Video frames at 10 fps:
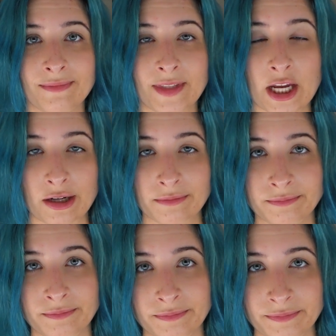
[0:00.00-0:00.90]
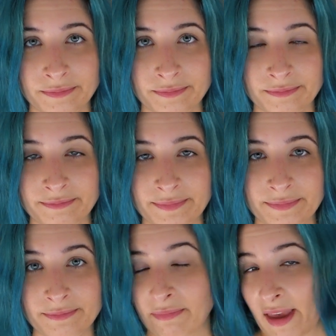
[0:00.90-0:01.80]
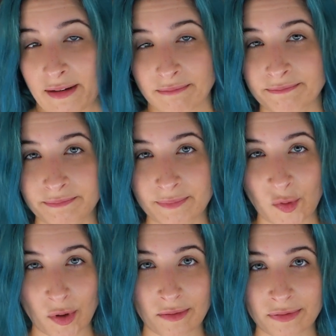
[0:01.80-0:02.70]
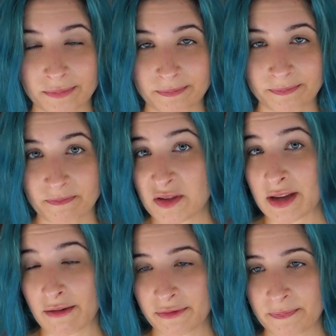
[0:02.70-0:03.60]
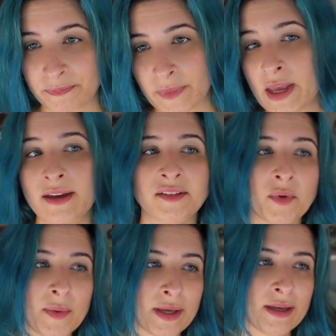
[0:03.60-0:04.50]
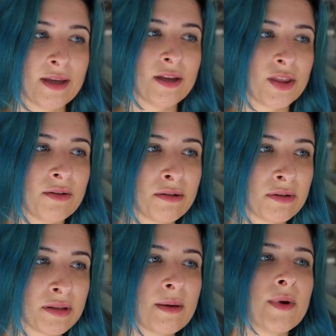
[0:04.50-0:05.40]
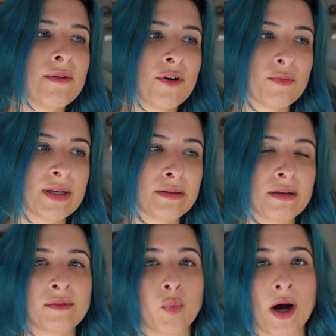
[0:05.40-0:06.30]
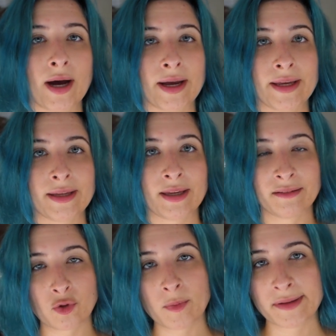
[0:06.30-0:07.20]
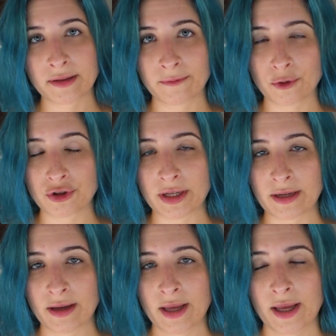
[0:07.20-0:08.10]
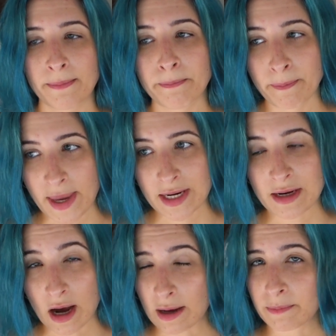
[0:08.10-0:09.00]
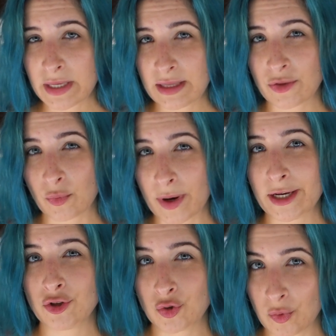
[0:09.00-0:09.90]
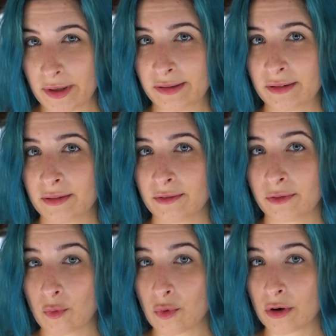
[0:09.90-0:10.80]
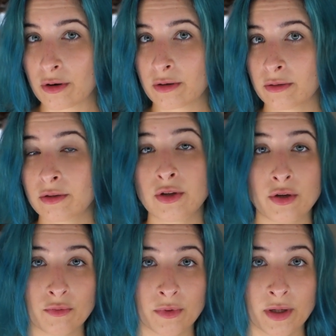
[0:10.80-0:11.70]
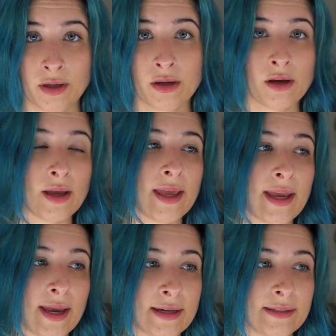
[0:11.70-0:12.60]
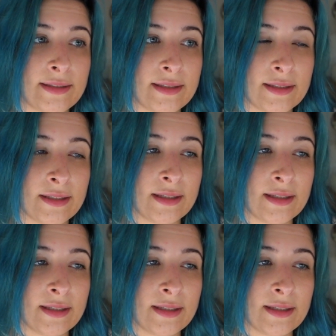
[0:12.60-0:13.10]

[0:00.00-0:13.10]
you know, that sort of stuff. So anyway, those are some of our reasons why a school bus conversion may not be the right choice for you. And